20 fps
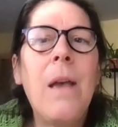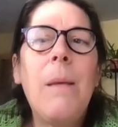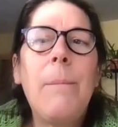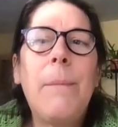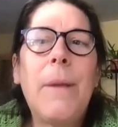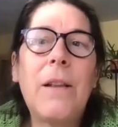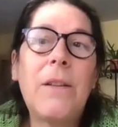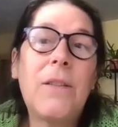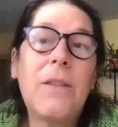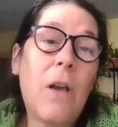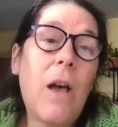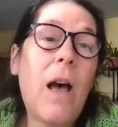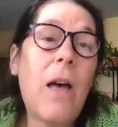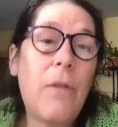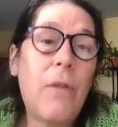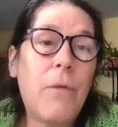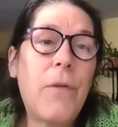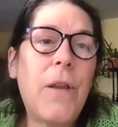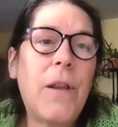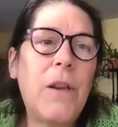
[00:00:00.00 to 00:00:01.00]
because the
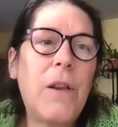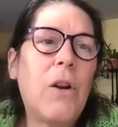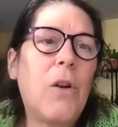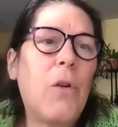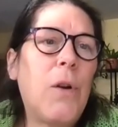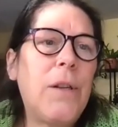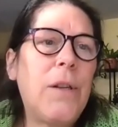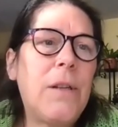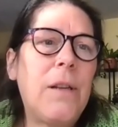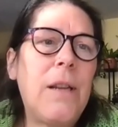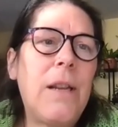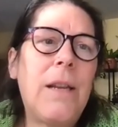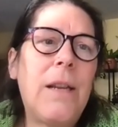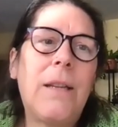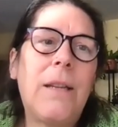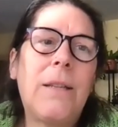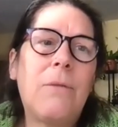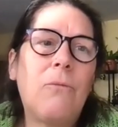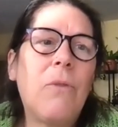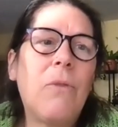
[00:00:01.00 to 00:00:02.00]
other thing you're going to need
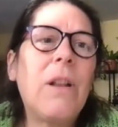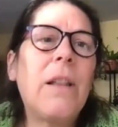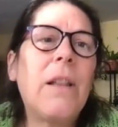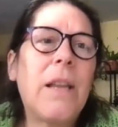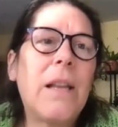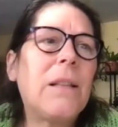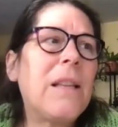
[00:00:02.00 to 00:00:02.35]
is really